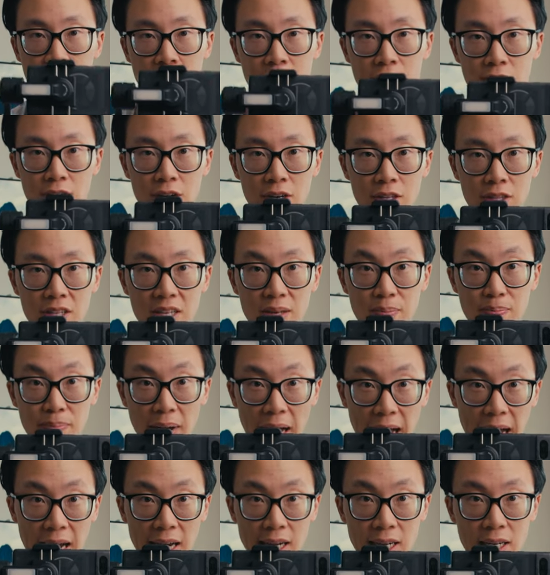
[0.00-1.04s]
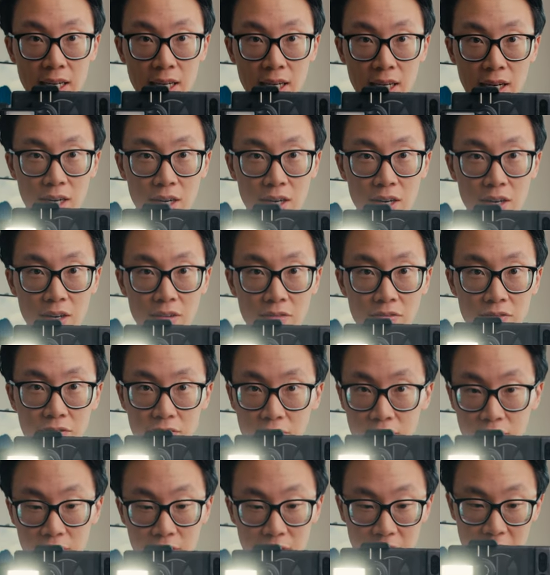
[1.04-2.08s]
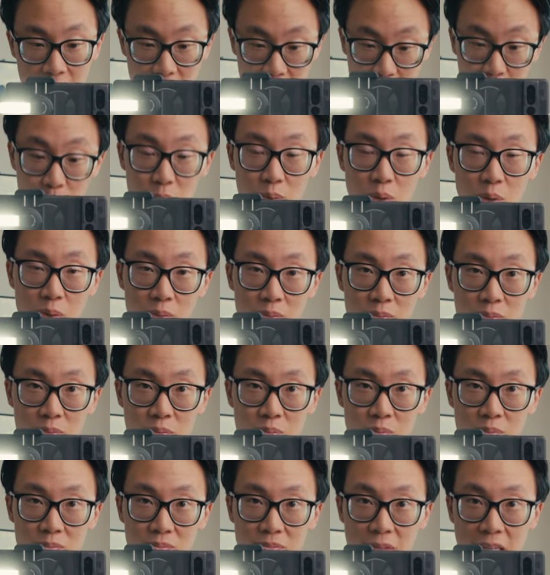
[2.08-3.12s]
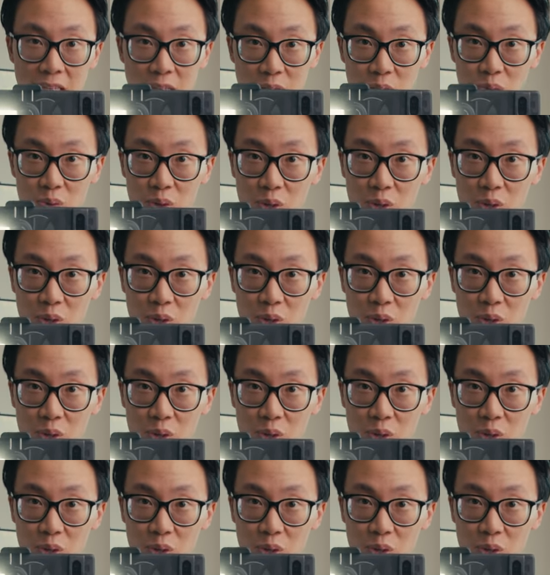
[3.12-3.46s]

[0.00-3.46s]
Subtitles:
that is on the back of the gimbal. This is